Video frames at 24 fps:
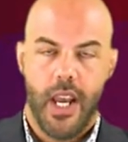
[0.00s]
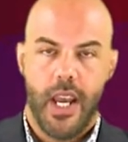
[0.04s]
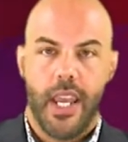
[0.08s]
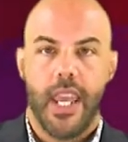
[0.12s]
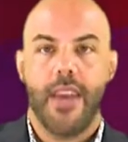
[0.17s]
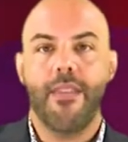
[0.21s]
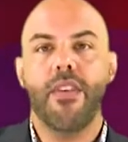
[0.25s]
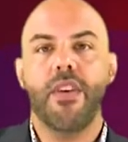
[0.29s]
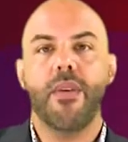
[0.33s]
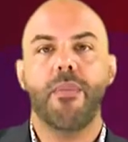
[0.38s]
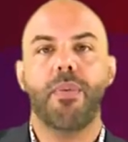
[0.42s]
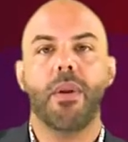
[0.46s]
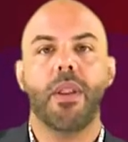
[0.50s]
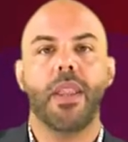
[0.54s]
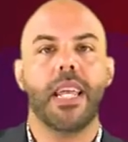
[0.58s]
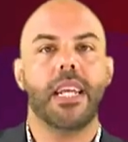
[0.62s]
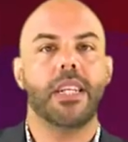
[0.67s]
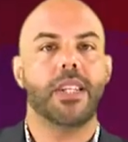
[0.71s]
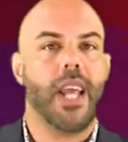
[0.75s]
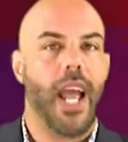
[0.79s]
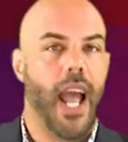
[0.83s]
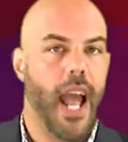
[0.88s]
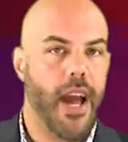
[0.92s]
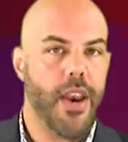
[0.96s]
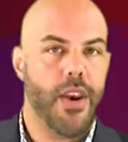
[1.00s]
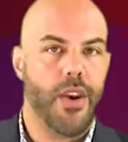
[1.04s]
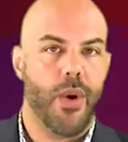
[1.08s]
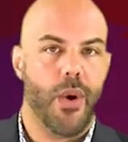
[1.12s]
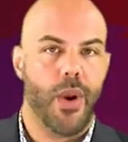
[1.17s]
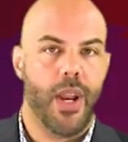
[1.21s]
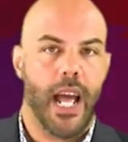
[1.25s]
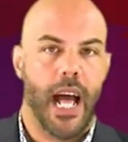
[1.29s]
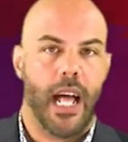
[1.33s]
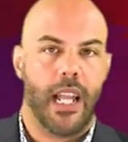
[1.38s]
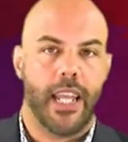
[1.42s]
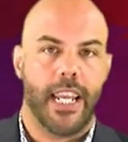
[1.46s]
Even if police had
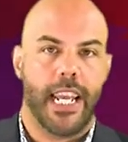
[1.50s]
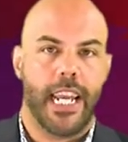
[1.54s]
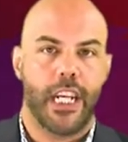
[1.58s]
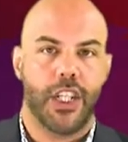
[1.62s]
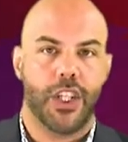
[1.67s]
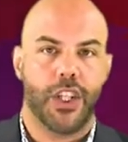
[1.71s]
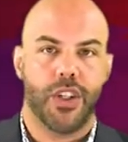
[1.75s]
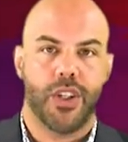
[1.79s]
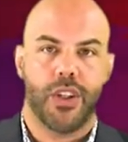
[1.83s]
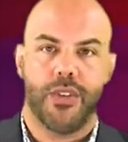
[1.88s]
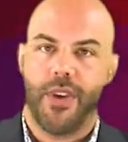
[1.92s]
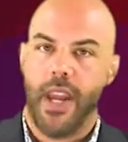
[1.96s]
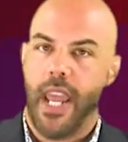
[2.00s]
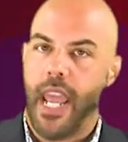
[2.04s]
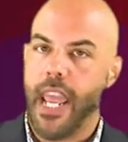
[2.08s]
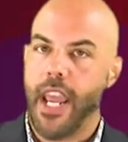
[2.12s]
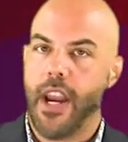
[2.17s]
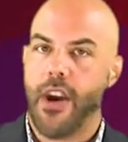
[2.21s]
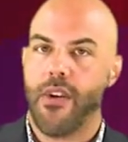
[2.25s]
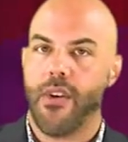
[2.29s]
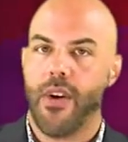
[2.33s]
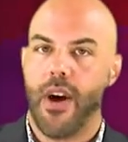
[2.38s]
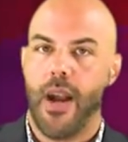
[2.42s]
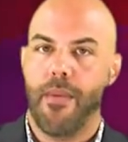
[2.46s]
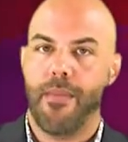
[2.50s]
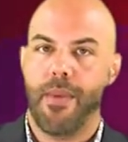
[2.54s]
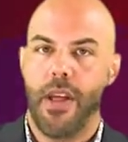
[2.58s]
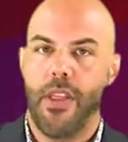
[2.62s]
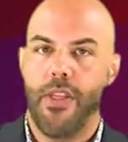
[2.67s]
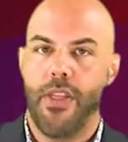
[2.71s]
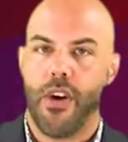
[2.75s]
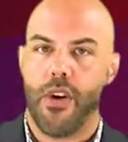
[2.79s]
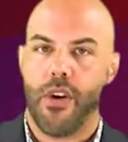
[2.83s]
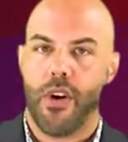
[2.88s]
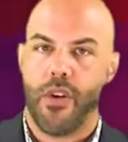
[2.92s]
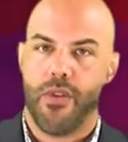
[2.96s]
noted allegations of a hate crime in
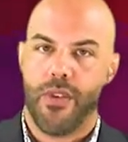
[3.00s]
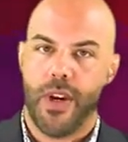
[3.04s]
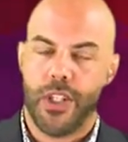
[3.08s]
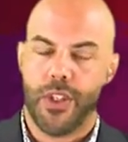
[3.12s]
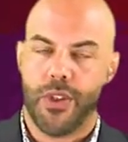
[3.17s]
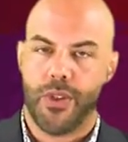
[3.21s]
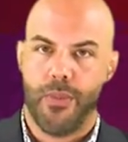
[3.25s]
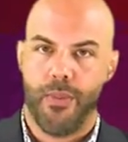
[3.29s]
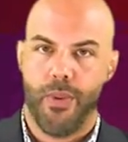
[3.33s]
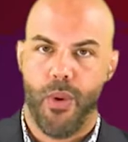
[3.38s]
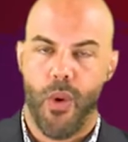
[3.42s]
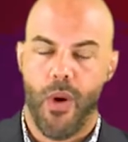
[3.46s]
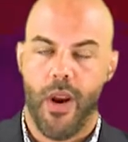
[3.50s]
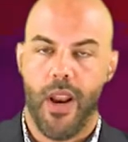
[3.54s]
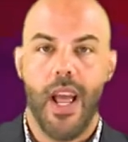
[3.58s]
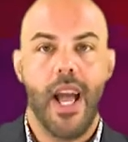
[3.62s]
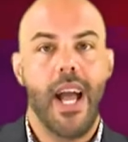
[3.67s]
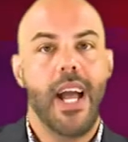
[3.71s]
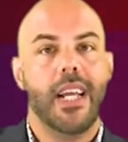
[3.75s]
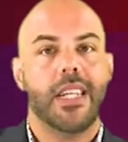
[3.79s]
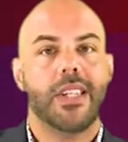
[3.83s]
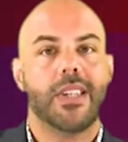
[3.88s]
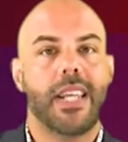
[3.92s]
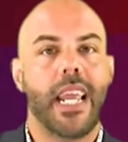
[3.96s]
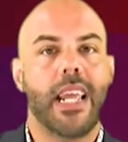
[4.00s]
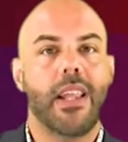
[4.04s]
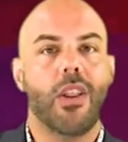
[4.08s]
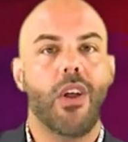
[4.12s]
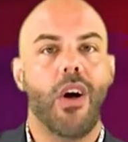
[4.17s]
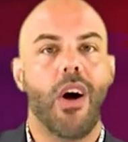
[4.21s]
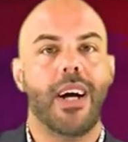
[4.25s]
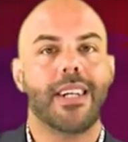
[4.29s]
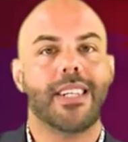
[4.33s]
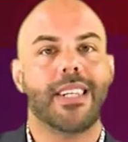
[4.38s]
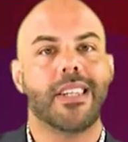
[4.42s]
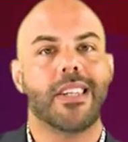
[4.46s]
their arrest report, state
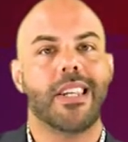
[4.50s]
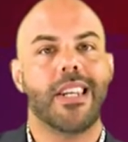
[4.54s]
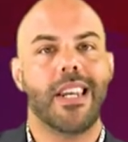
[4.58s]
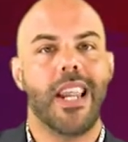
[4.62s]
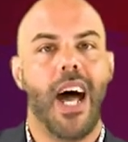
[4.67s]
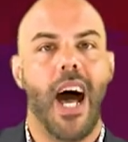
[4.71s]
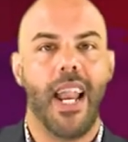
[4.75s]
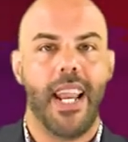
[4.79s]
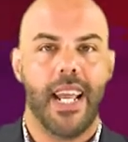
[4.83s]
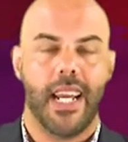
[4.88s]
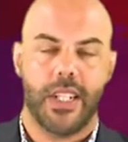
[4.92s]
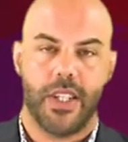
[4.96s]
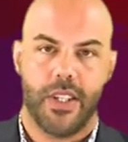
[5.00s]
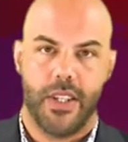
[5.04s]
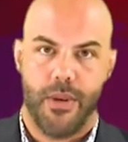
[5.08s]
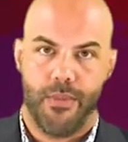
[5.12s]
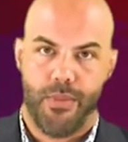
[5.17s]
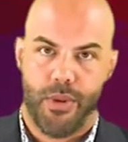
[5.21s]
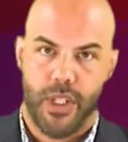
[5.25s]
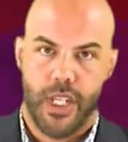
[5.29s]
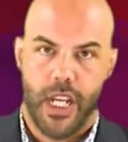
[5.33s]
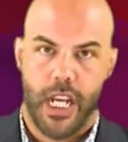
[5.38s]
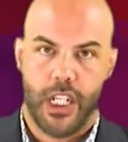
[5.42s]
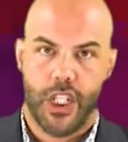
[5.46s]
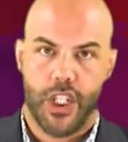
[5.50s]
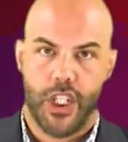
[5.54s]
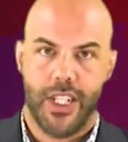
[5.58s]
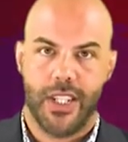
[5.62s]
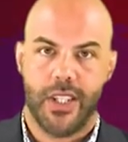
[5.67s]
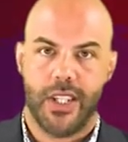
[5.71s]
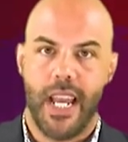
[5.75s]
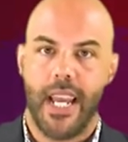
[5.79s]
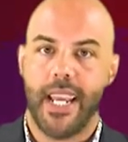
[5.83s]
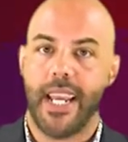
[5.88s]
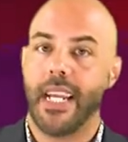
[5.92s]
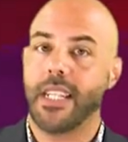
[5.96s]
law does not extend
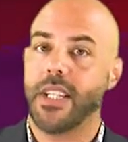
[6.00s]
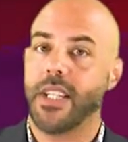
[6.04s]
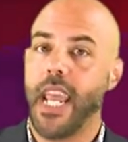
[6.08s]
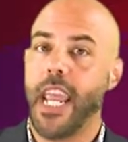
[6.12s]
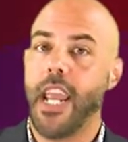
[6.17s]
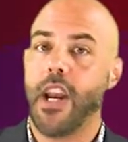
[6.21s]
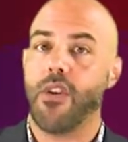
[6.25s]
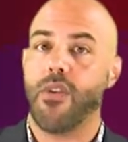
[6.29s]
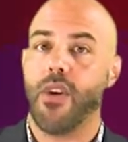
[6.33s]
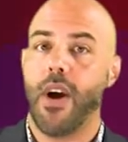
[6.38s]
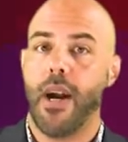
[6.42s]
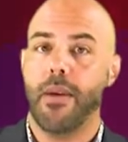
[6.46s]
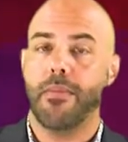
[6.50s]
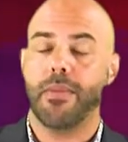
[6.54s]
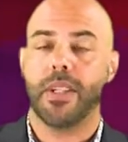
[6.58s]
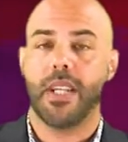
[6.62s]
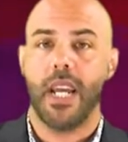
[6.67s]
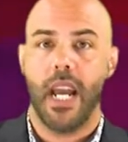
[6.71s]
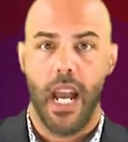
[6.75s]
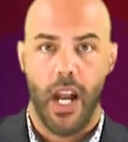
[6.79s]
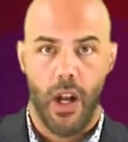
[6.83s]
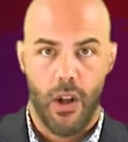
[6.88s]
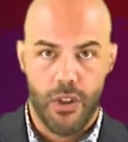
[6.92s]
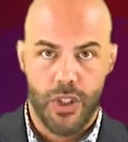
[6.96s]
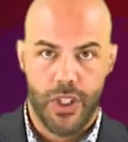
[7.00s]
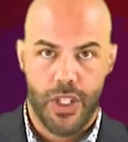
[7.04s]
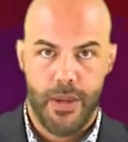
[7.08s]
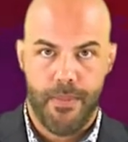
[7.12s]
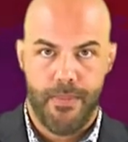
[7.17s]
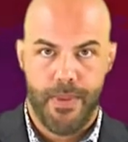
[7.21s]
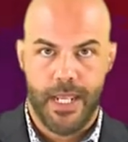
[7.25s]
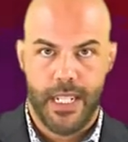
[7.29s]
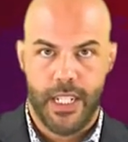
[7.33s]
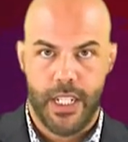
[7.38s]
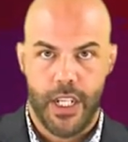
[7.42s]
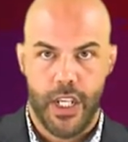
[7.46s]
protections against hate crimes to
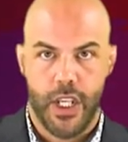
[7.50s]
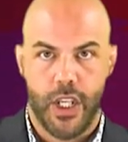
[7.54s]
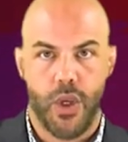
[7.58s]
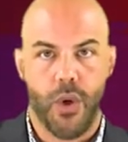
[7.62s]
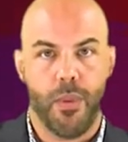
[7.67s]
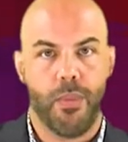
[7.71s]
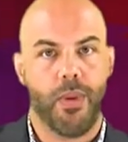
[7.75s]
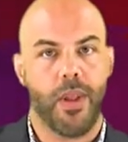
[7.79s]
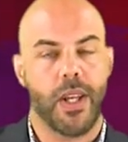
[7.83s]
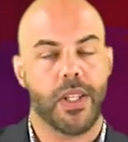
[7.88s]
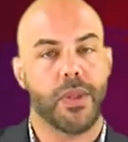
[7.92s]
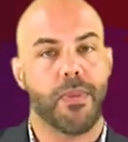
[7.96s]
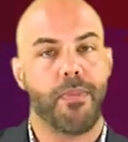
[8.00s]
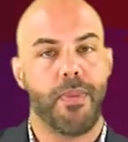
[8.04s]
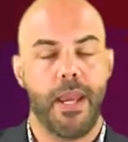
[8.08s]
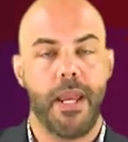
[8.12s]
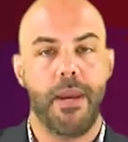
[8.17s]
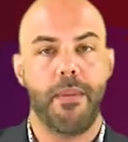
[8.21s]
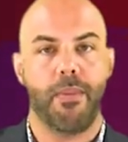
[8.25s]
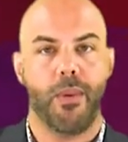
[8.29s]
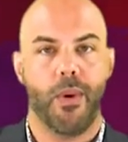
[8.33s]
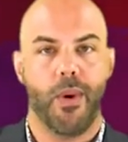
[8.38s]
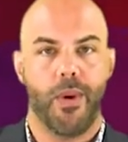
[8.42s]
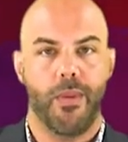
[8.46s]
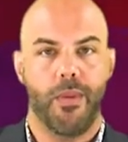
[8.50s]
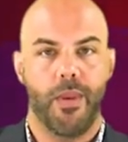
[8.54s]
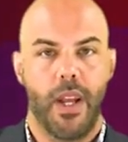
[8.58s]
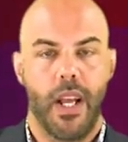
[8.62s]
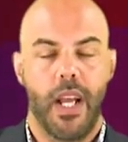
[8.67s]
LGBTQ people.